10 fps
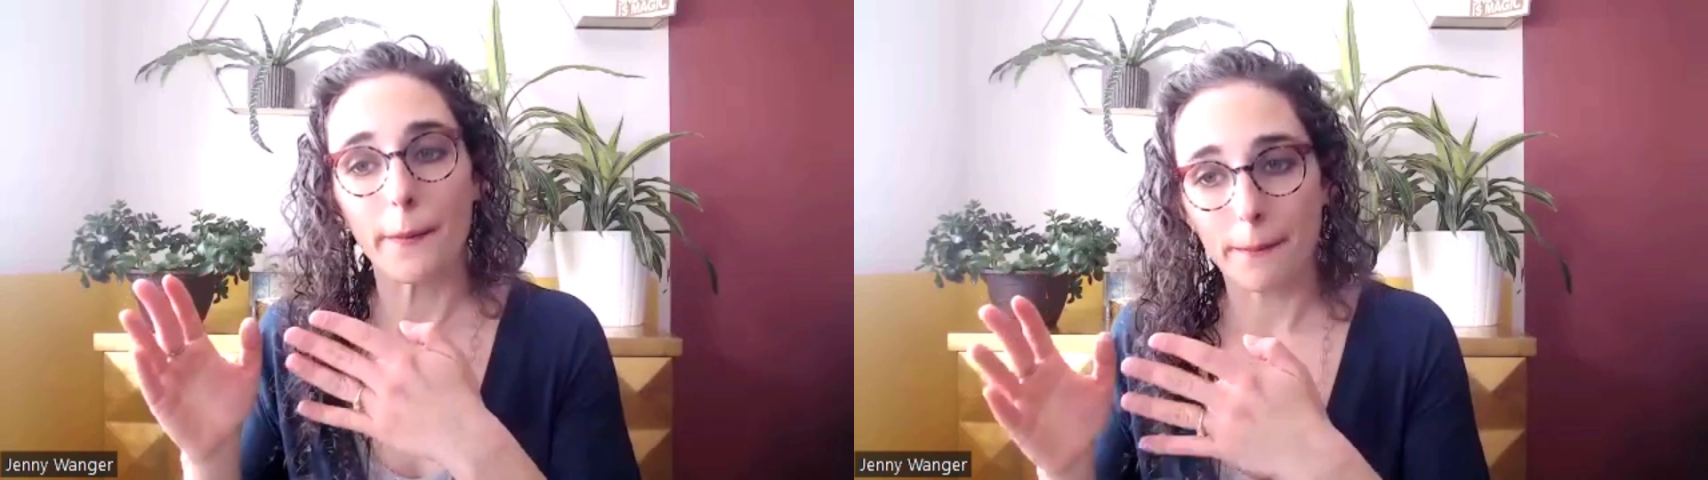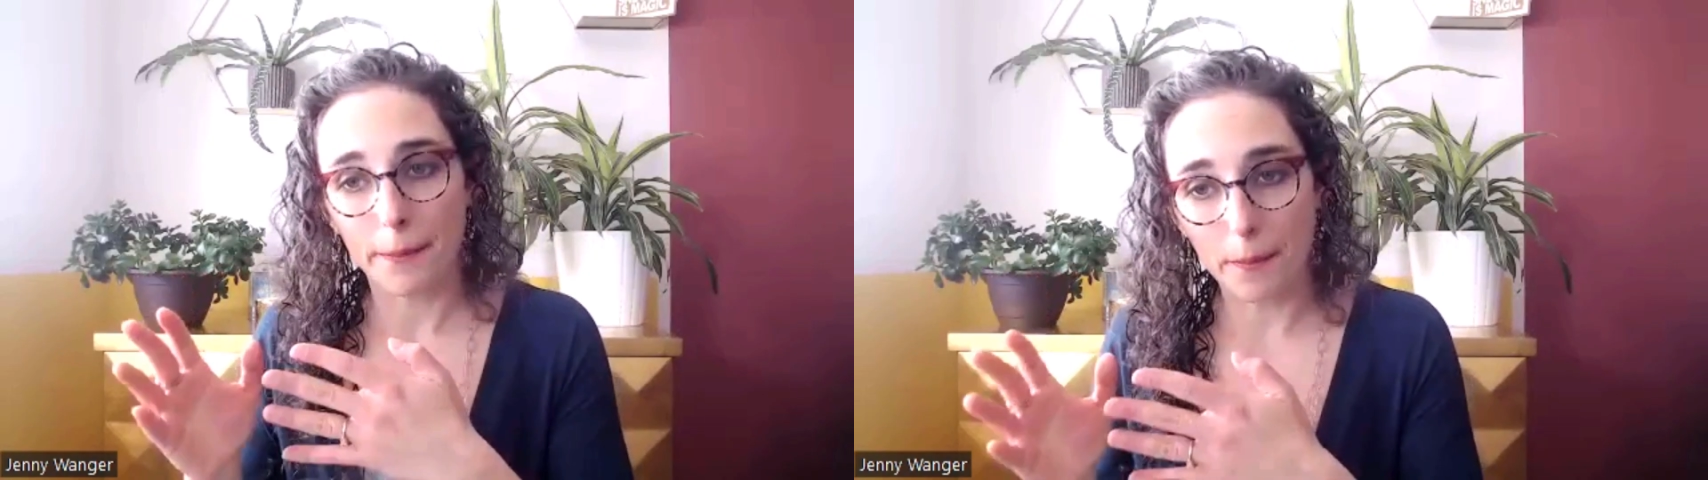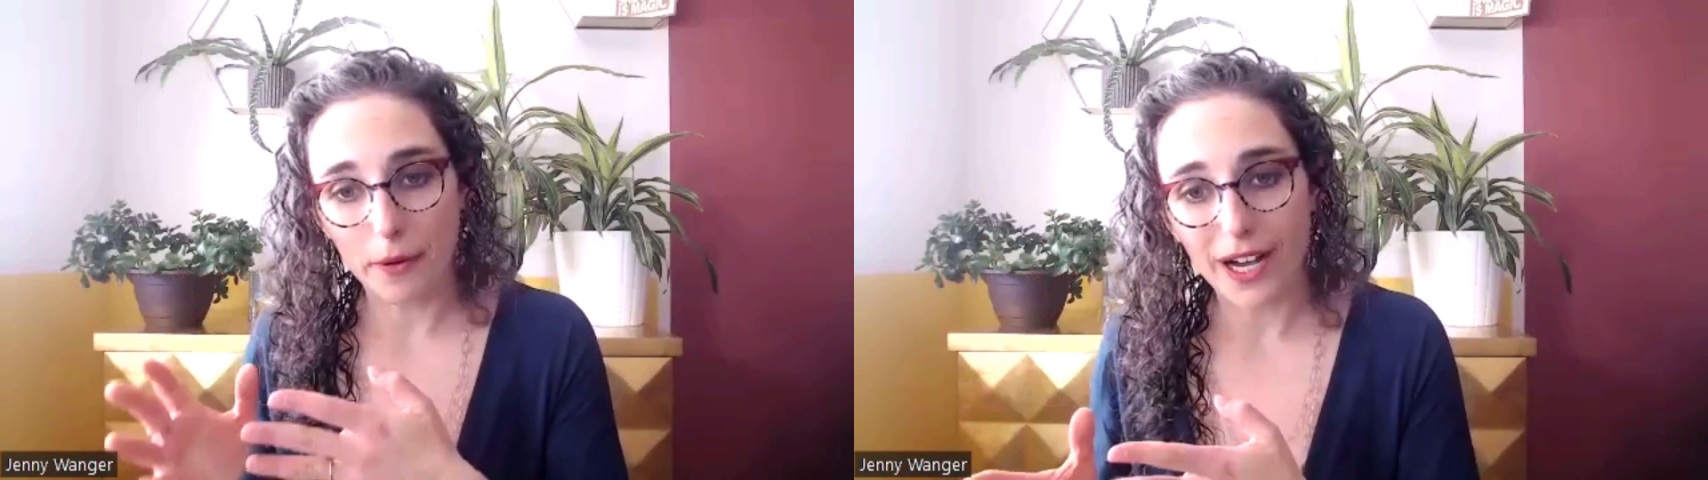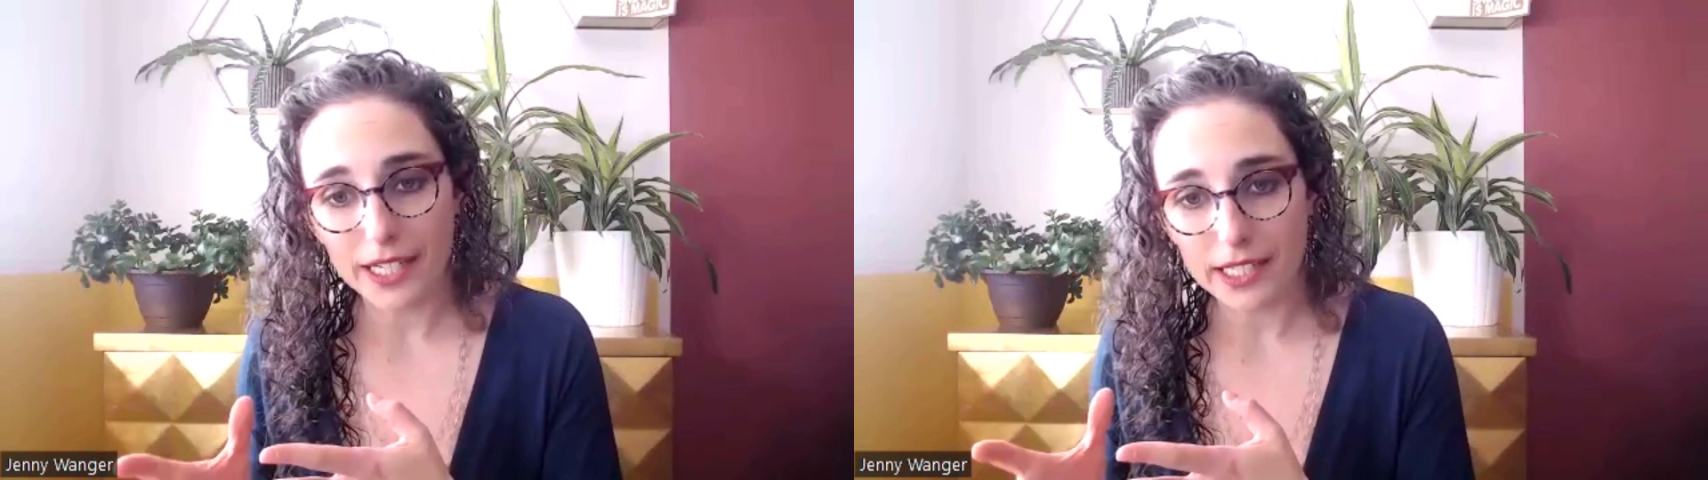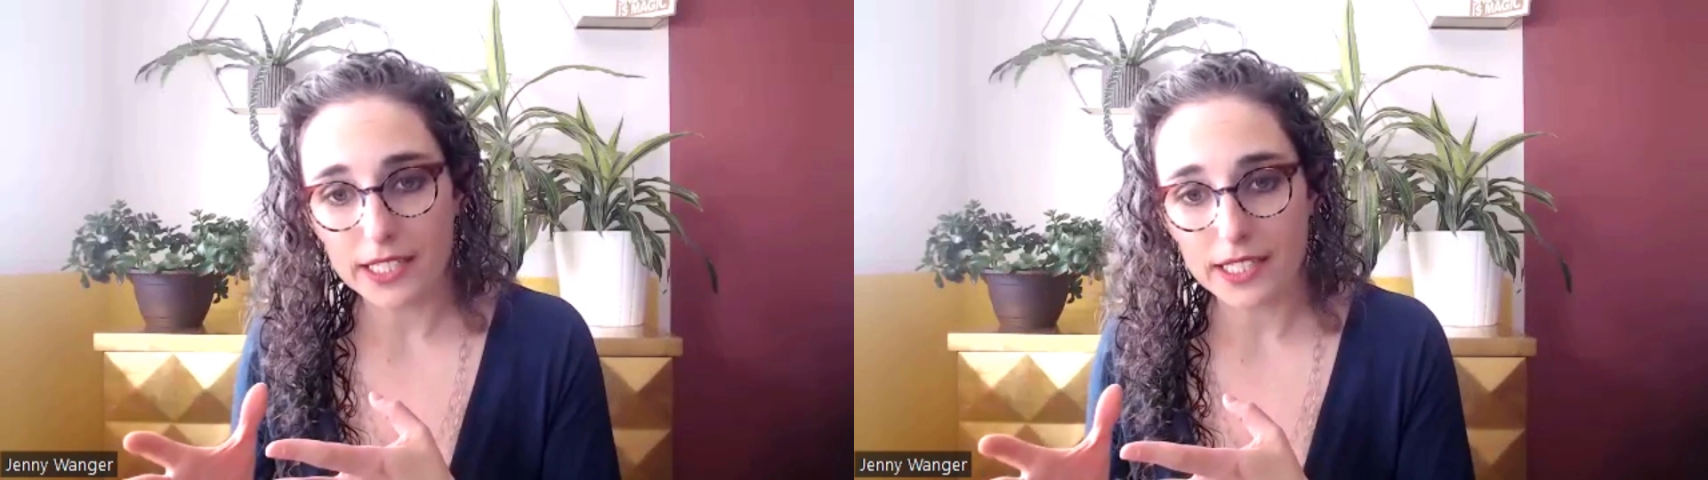the
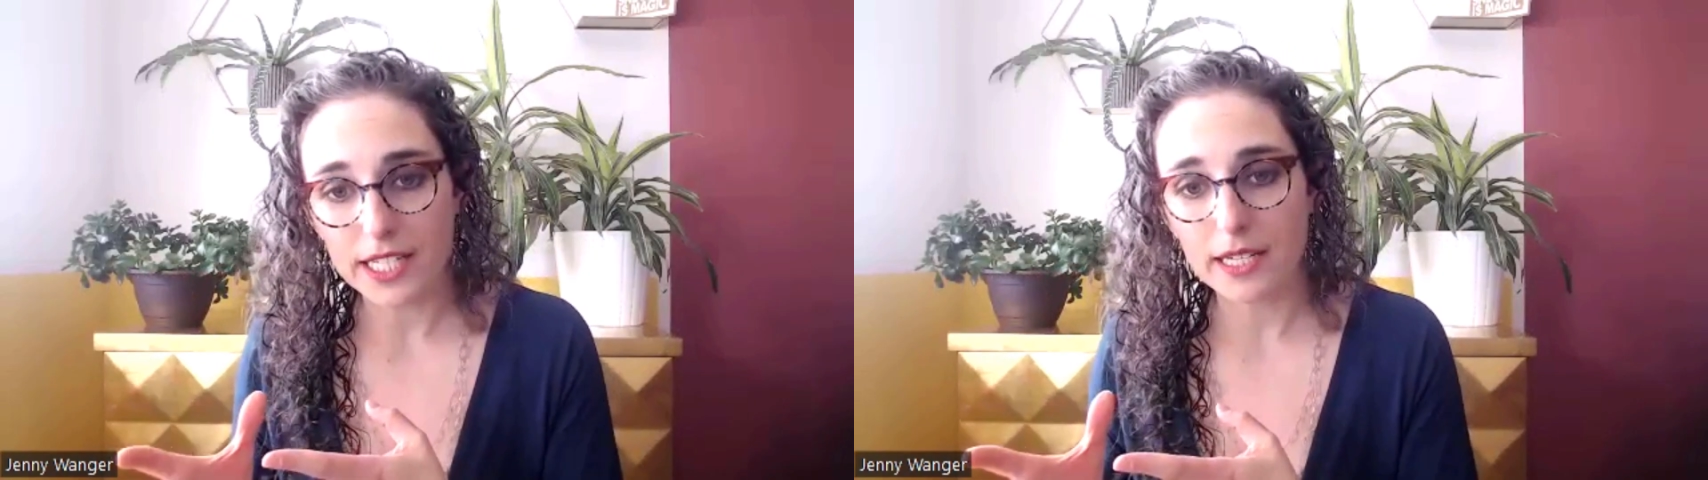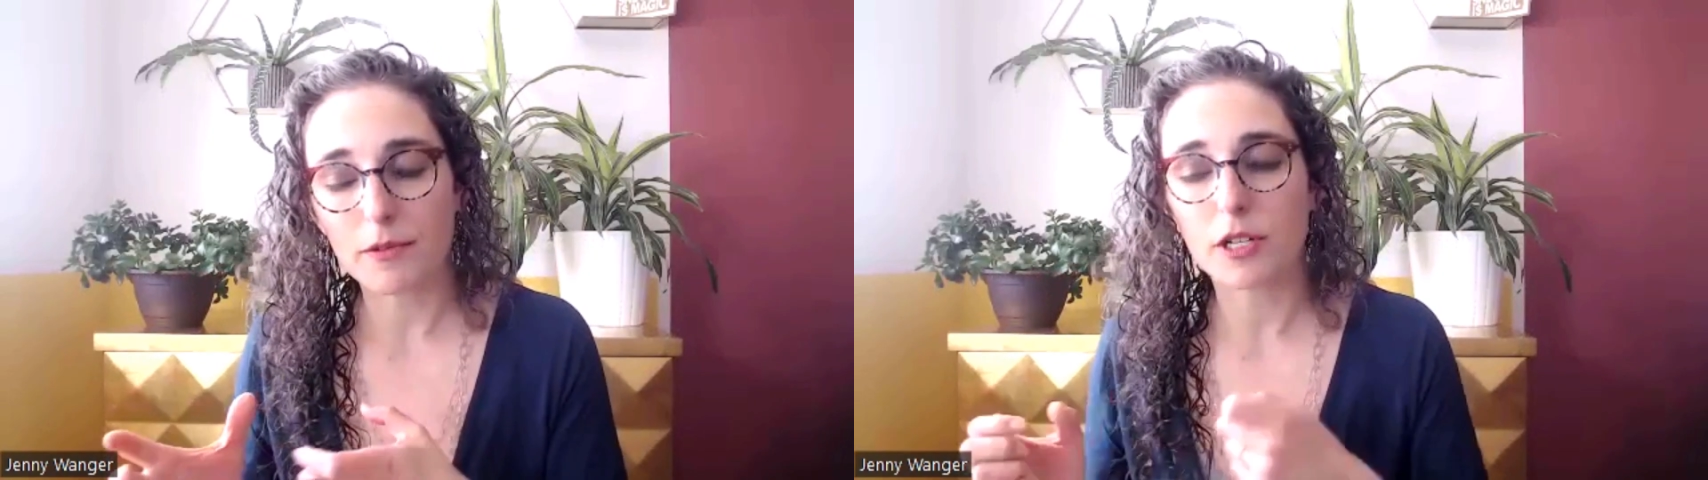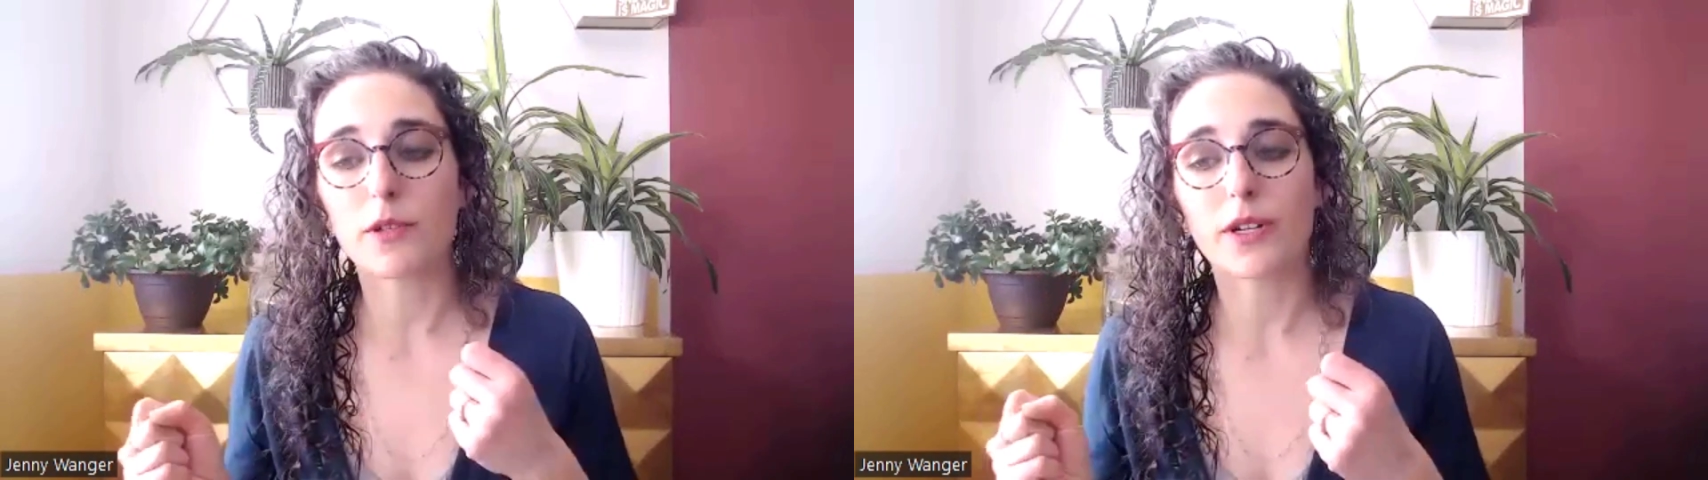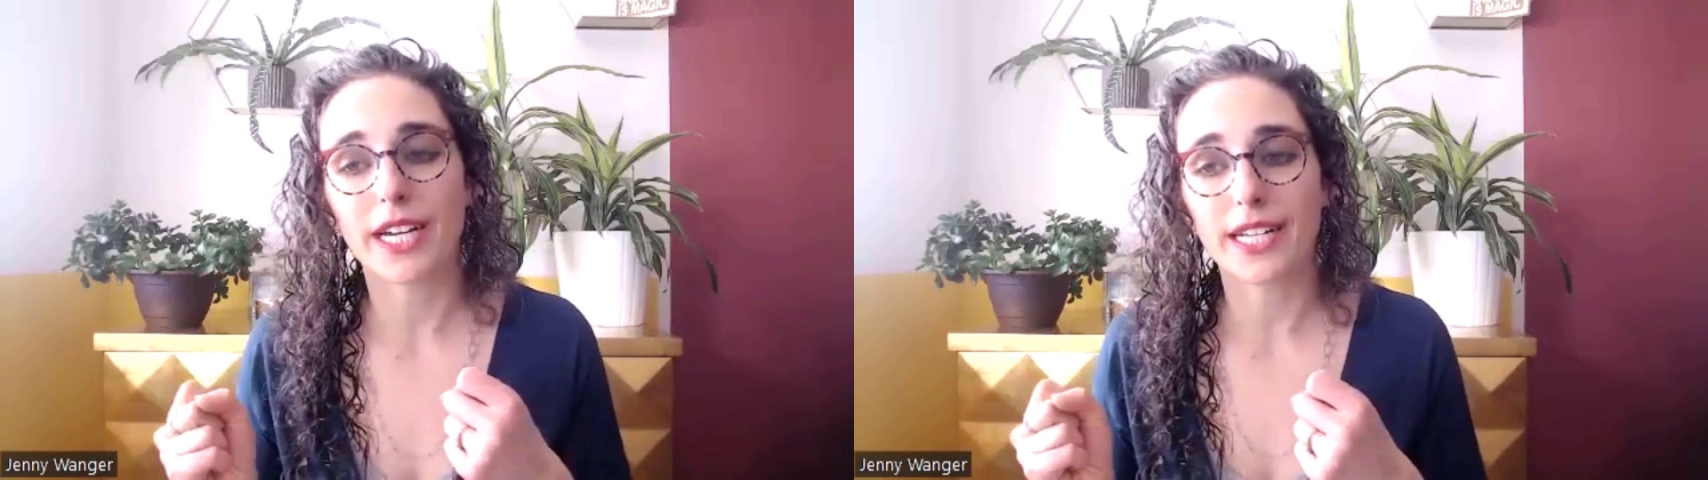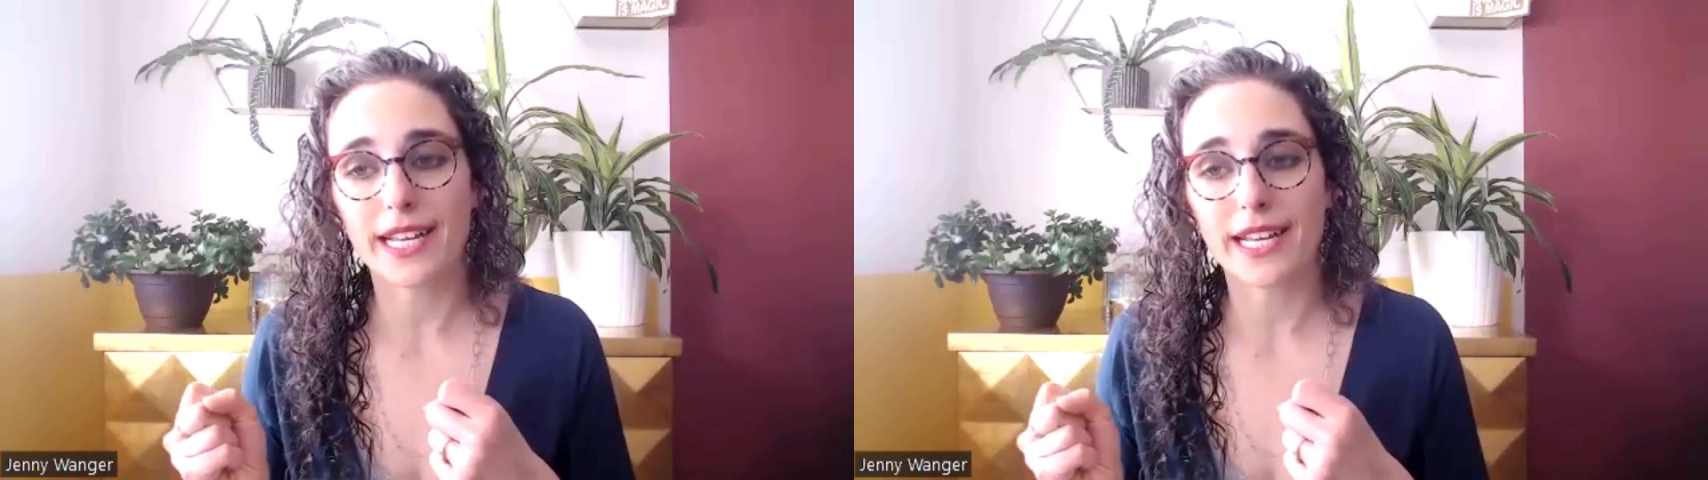product team communicates